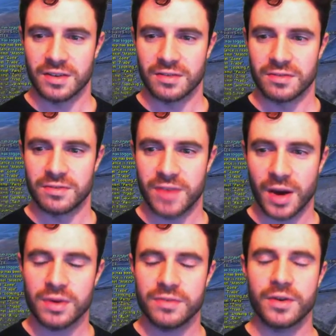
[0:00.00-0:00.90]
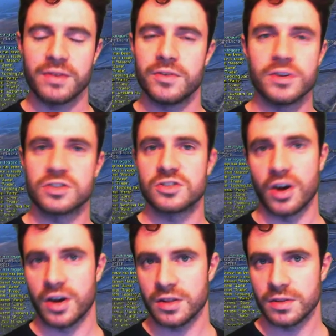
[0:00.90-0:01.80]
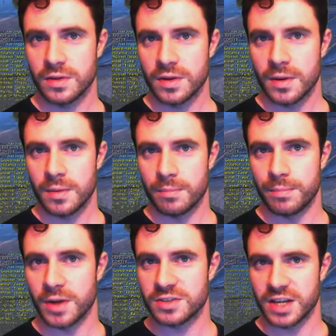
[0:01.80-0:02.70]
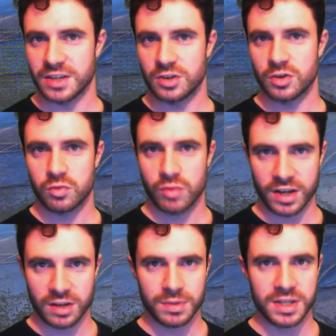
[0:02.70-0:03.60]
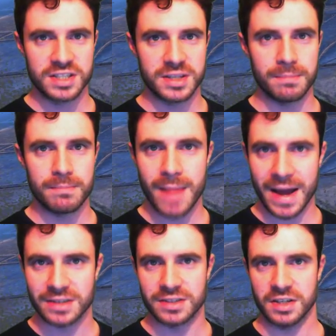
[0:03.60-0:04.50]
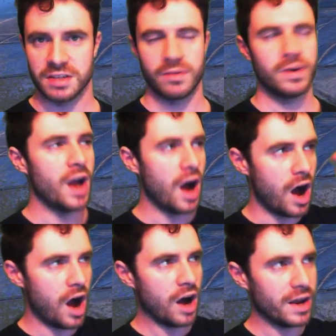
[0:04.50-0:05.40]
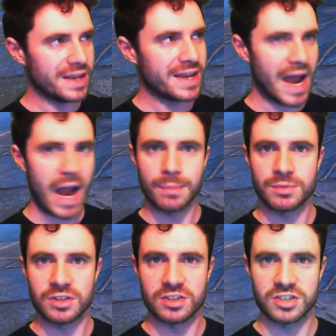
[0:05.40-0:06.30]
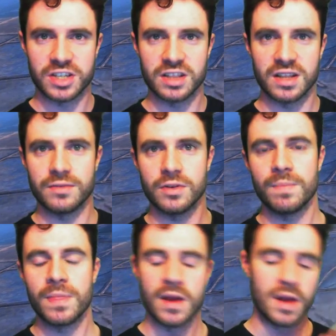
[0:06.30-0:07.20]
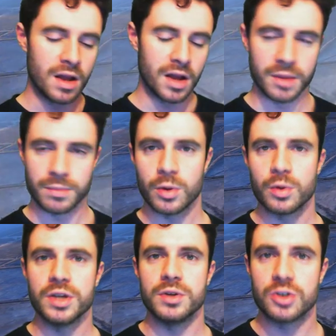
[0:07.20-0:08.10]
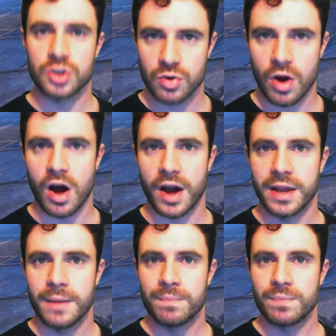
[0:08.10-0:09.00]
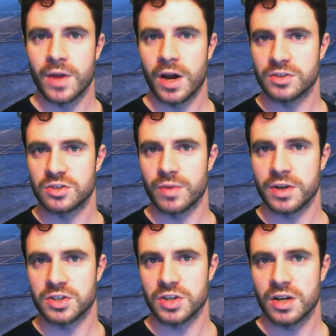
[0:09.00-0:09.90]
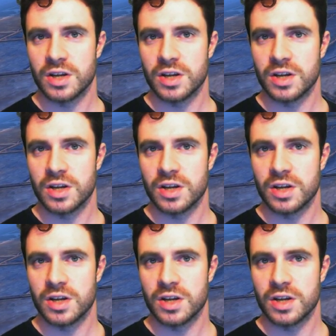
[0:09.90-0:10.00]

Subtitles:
very, very versatile, but incredibly demanding, a very high cap to the skill level, I implore you to try the Hunter Ranger.